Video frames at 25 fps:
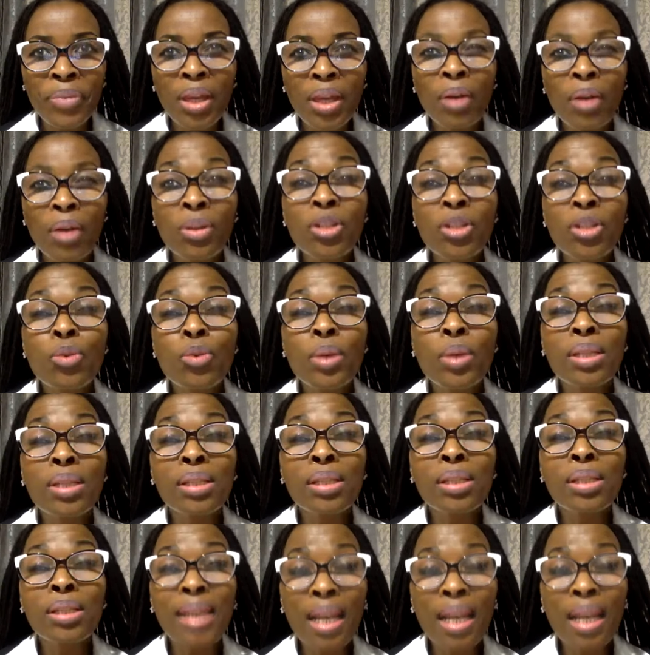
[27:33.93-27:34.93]
and she was
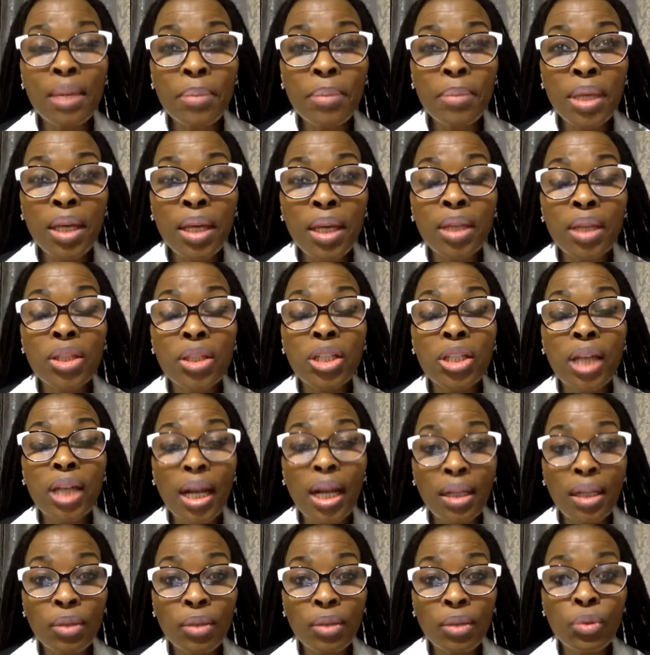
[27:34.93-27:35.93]
telling me her
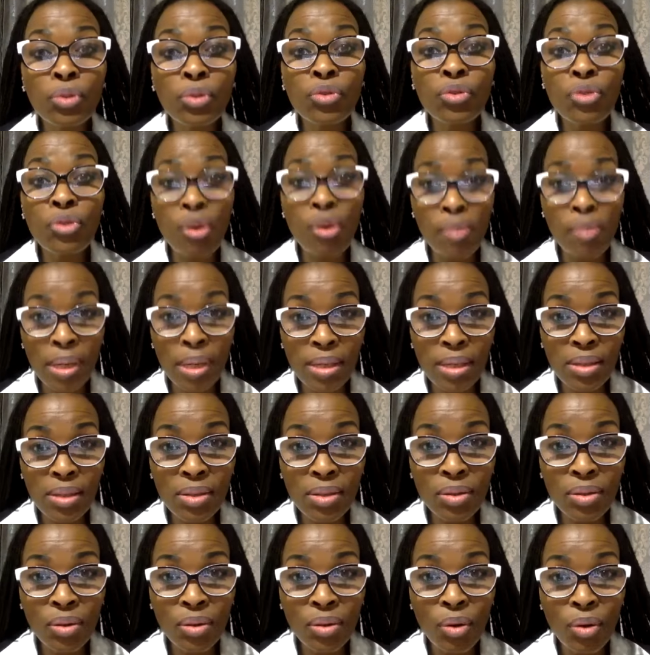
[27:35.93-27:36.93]
childhood
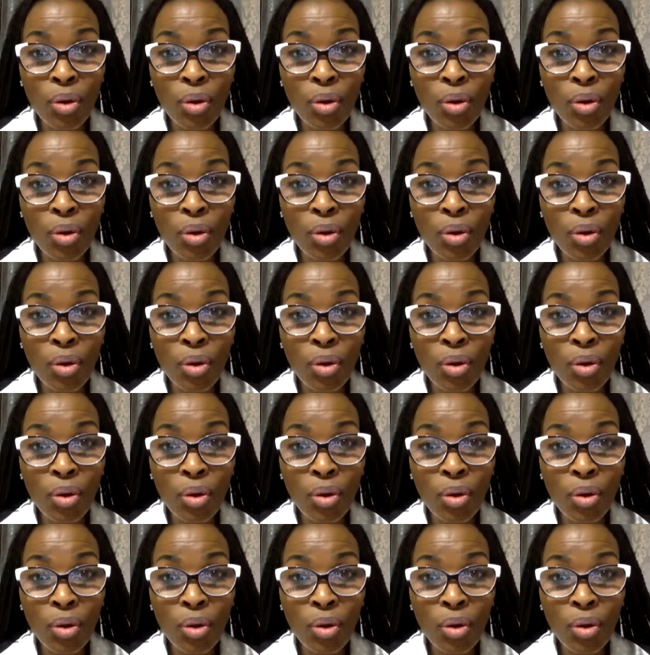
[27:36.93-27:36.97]
traumas